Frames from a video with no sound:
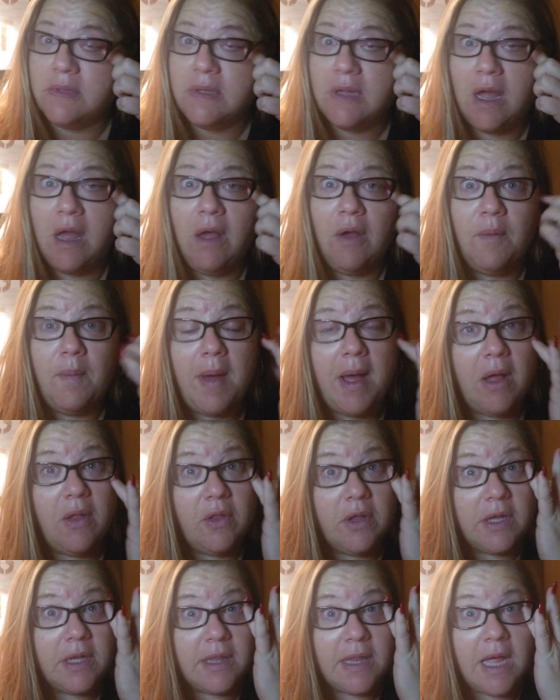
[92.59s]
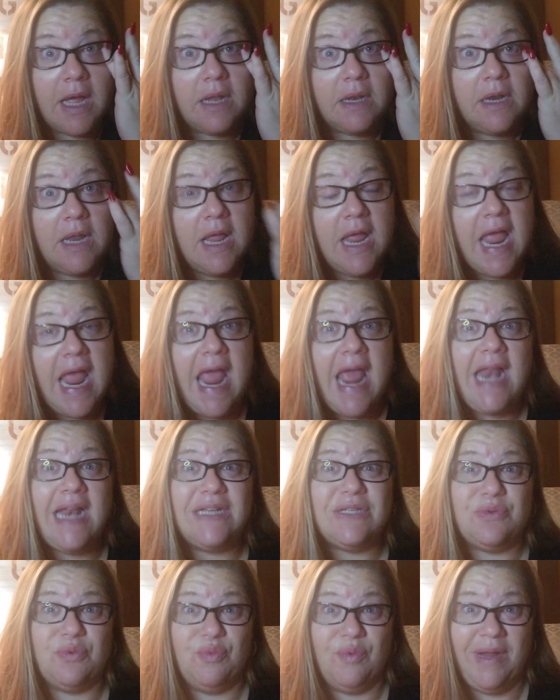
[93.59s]
Oh, wow, look at that. It
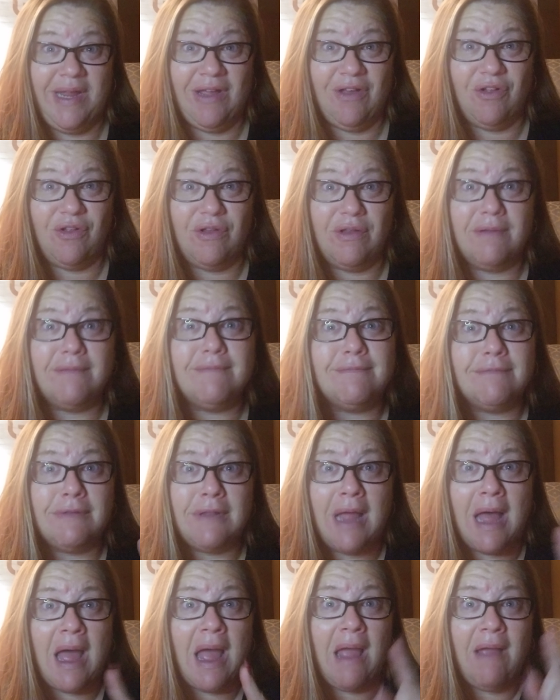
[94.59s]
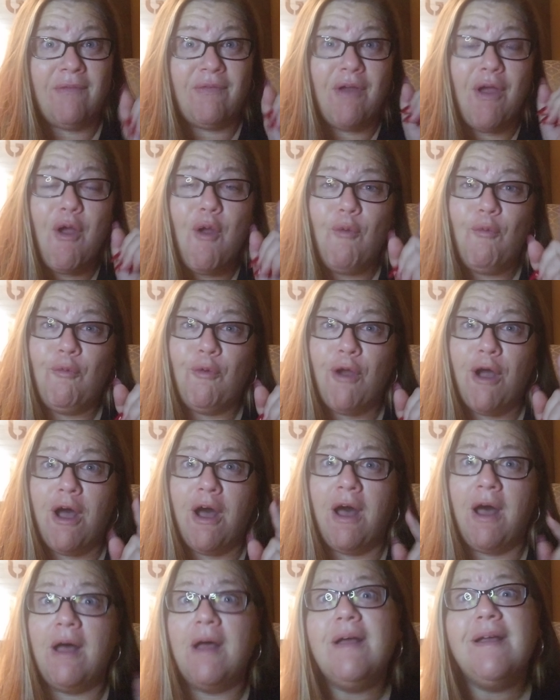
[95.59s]
is real, live,
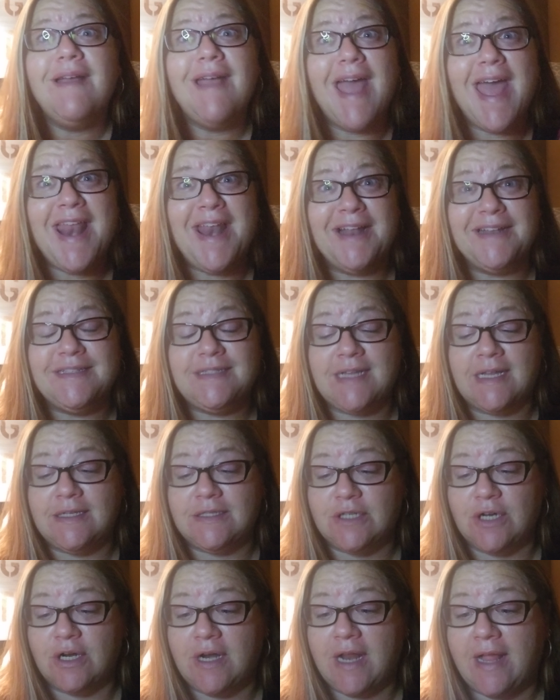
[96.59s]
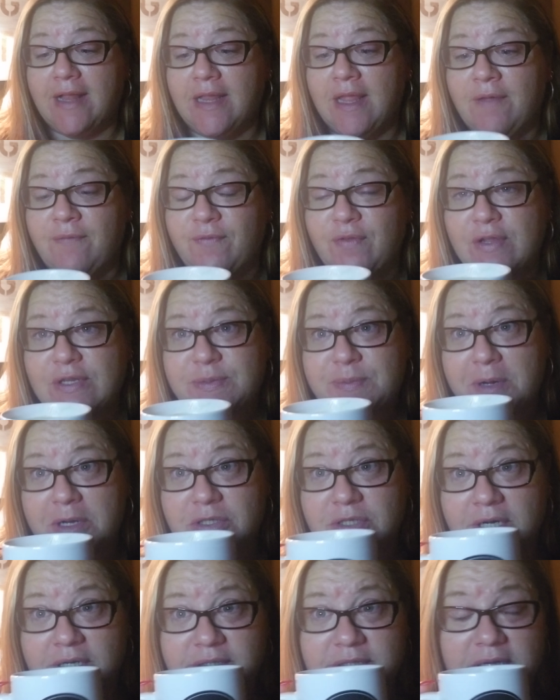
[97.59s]
raw, and uncensored at the Infused
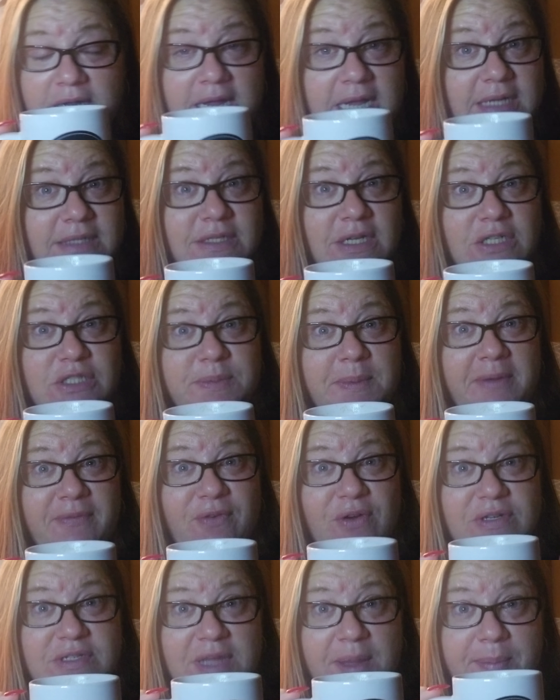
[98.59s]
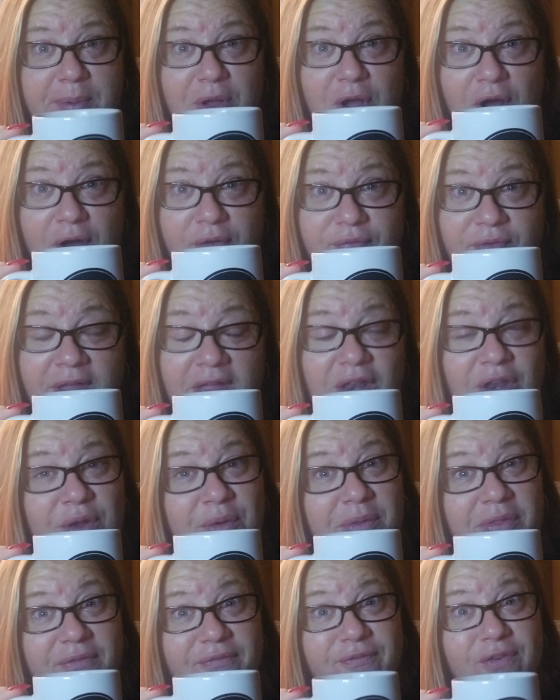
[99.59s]
Project. It's also my first cup of coffee, and you
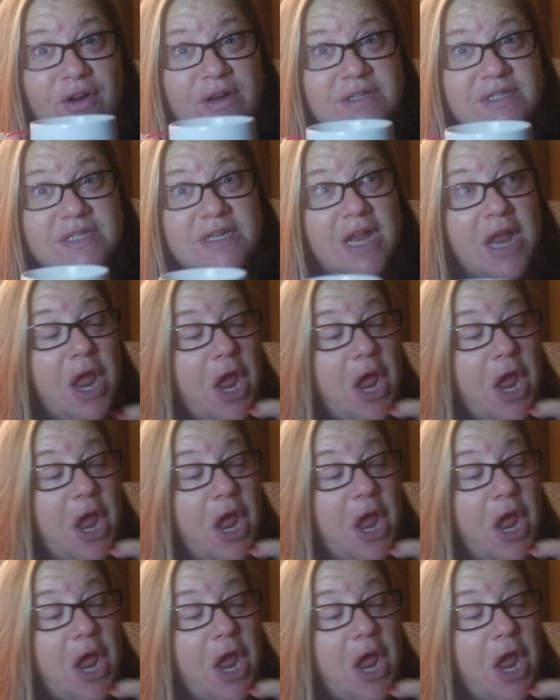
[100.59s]
are the first